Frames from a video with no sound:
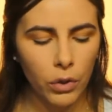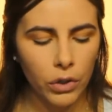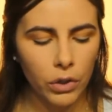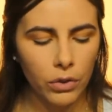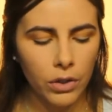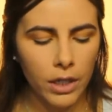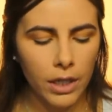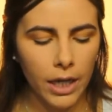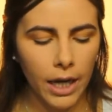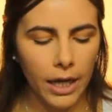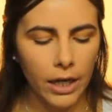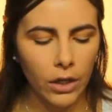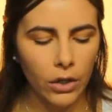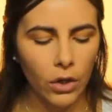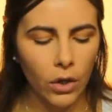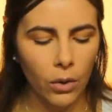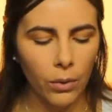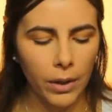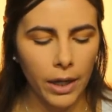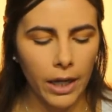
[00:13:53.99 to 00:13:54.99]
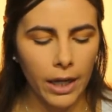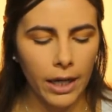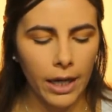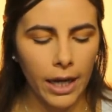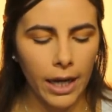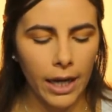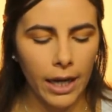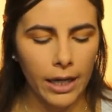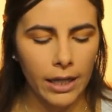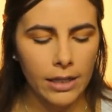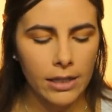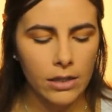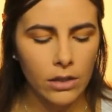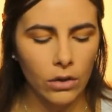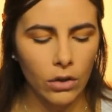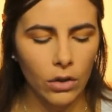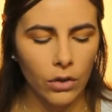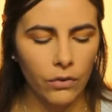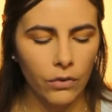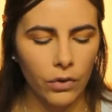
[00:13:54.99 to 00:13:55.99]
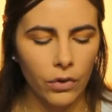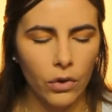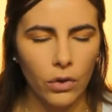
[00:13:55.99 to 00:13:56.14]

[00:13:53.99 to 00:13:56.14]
you can kind of go in and look for